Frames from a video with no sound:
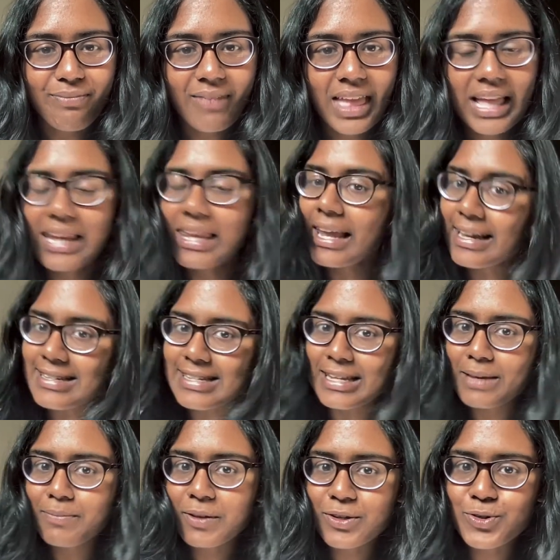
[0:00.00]
like to
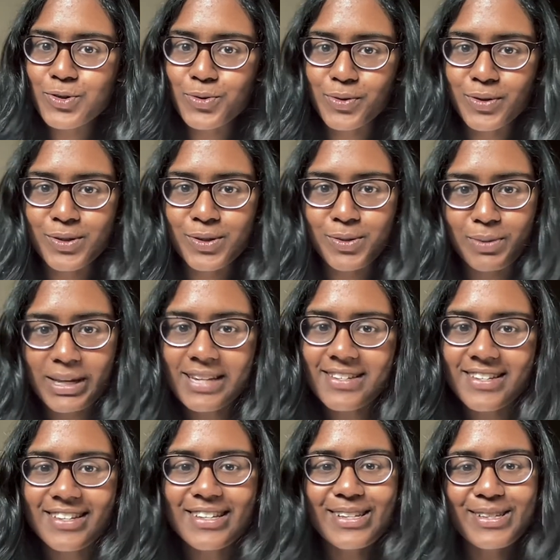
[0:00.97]
keep things short and sweet.
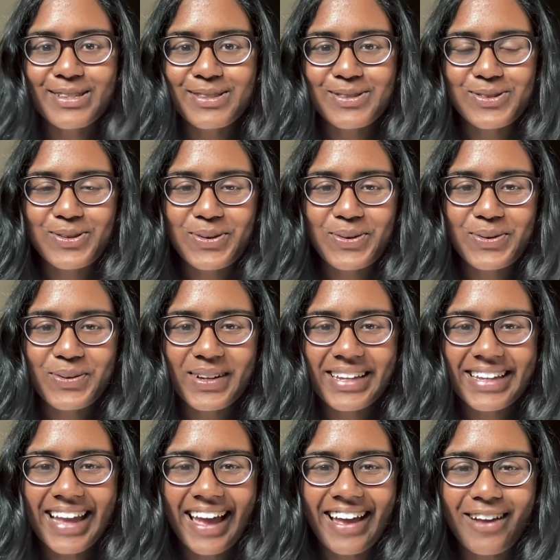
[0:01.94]
So
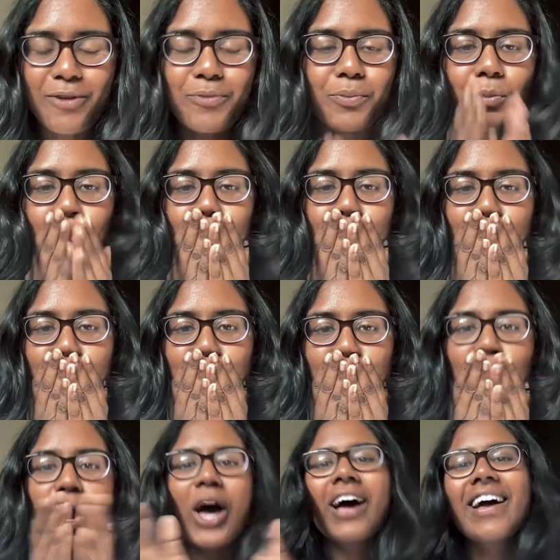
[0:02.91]
yeah, mwah!
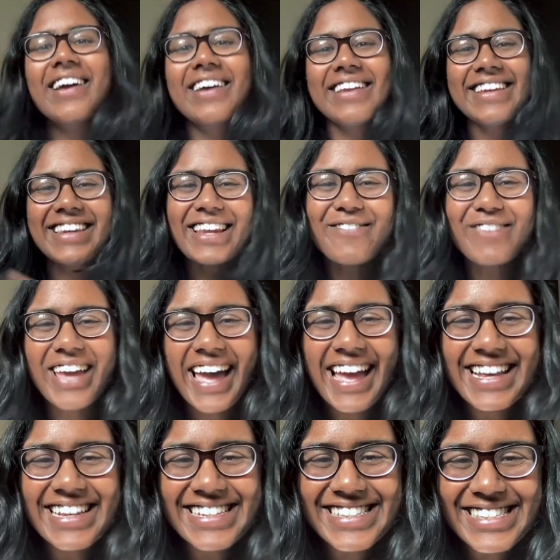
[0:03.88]
Love you
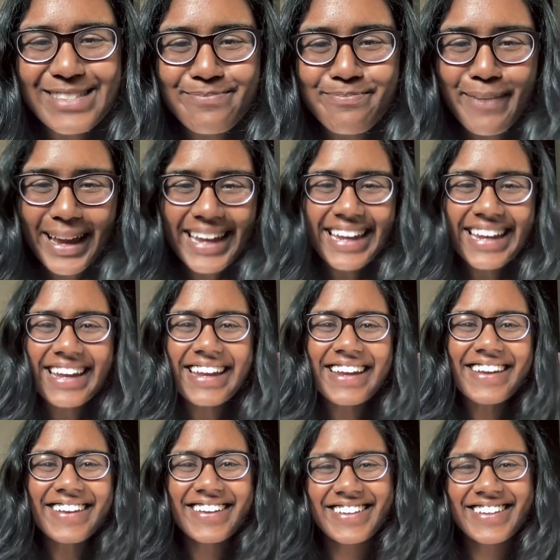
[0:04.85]
guys, bye!